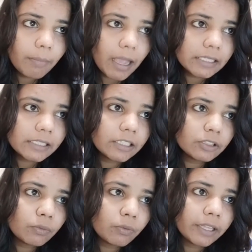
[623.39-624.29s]

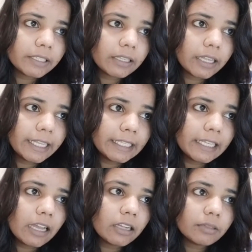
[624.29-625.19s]
passing through an
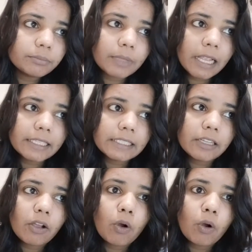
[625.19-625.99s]
area comprising